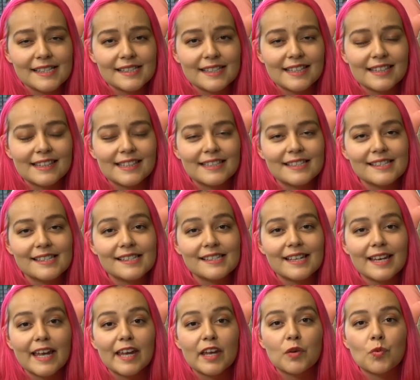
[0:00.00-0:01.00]
that this
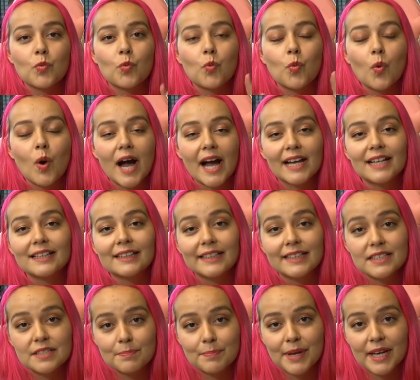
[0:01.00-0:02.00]
is a
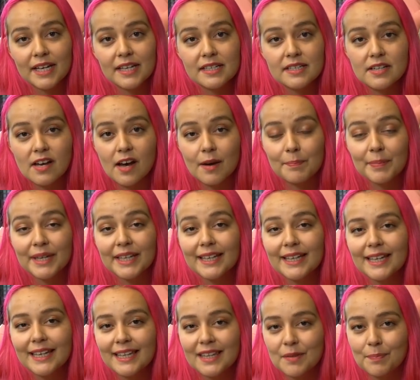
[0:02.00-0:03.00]
widely debated topic
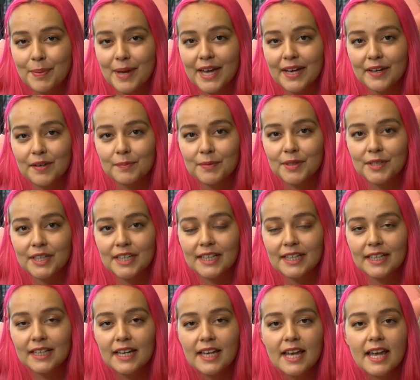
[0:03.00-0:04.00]
in the pet
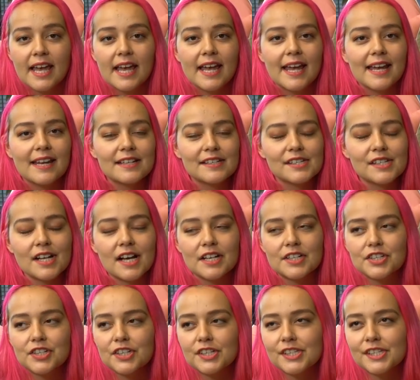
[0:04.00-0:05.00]
community. It is
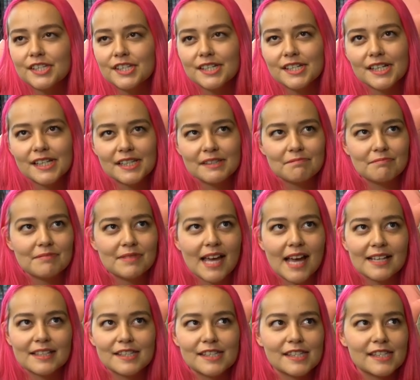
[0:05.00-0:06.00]
not just
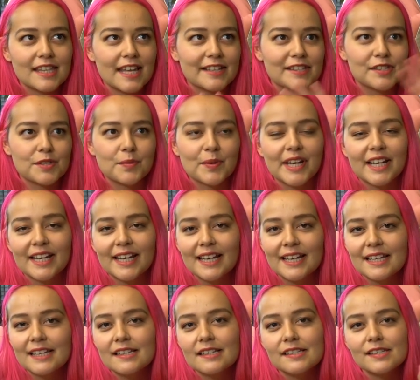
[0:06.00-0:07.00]
that's that's the way it
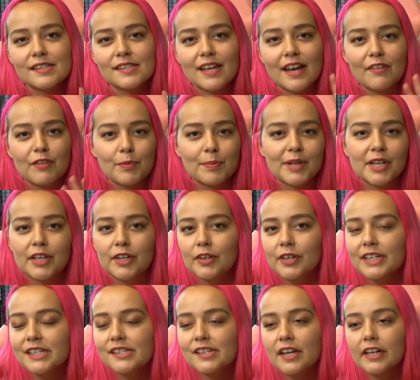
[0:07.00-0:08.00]
is, everybody
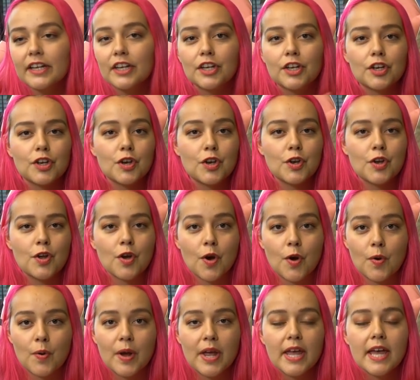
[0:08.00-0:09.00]
agrees on it.
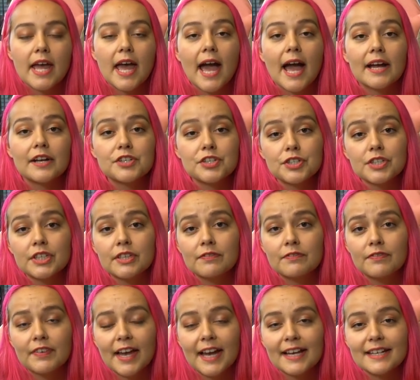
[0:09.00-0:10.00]
No. Actually,
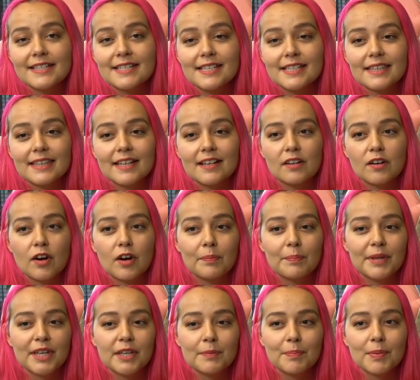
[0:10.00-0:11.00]
in fact, there
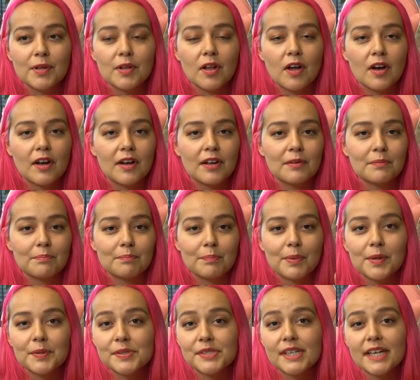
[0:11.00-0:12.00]
are people on
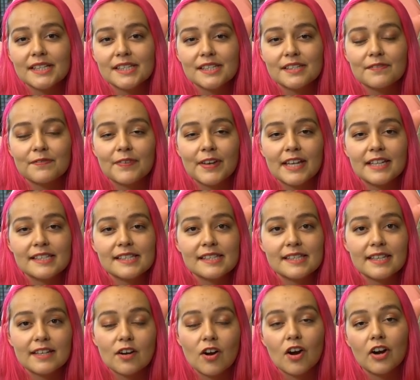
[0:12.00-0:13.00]
both sides of the fence
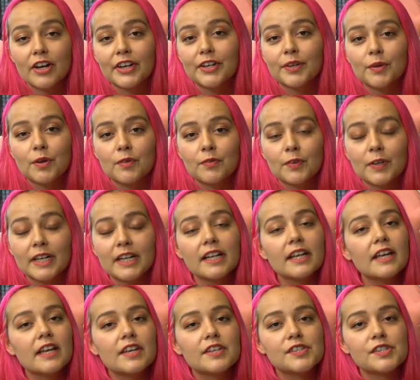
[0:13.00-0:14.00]
that argue over it.
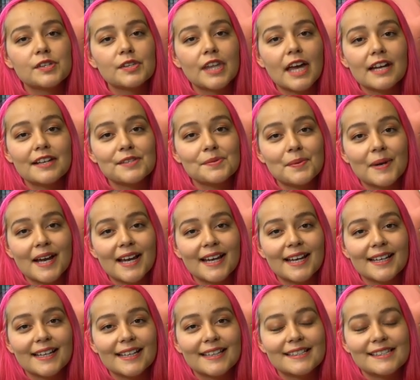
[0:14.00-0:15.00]
So that is
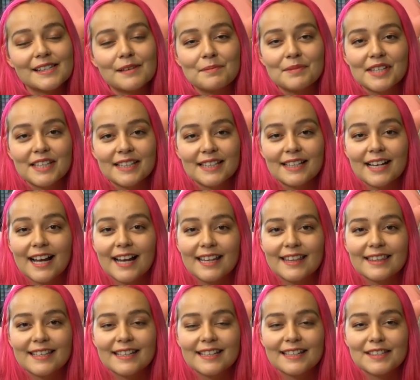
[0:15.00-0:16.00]
why it's something that
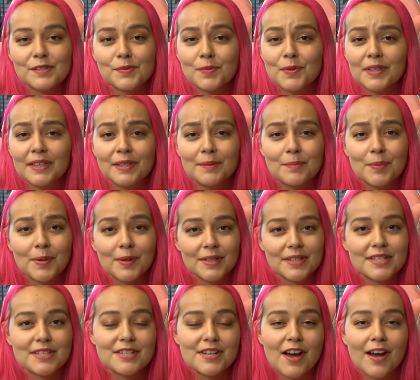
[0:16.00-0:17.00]
I think is really
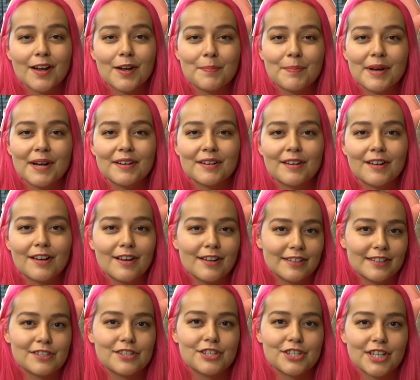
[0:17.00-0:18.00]
important to talk about
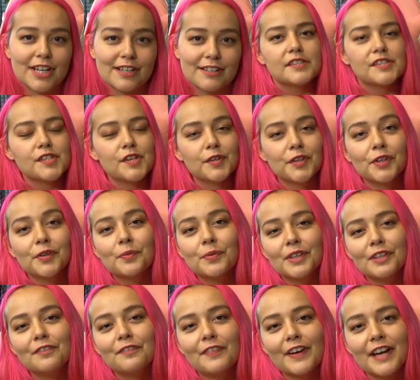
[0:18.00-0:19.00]
on this channel. So you
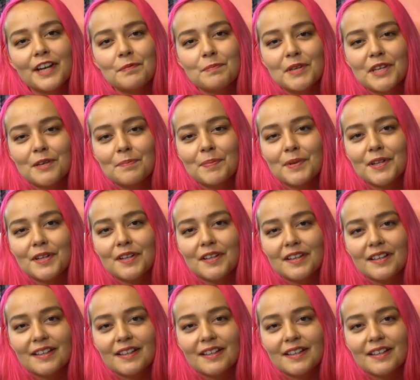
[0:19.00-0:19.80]
will find people